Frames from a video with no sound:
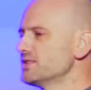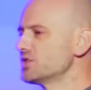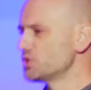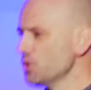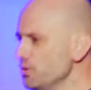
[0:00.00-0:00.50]

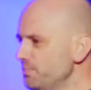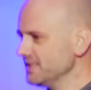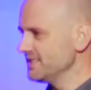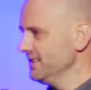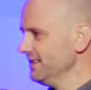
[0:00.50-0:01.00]
so
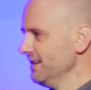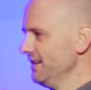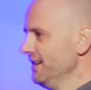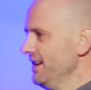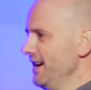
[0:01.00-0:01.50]
busy
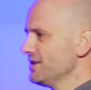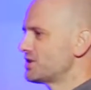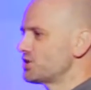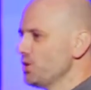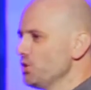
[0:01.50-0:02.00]
and
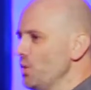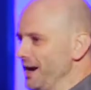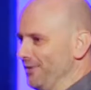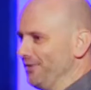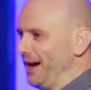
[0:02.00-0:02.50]
so
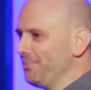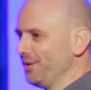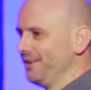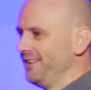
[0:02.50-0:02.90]
wound up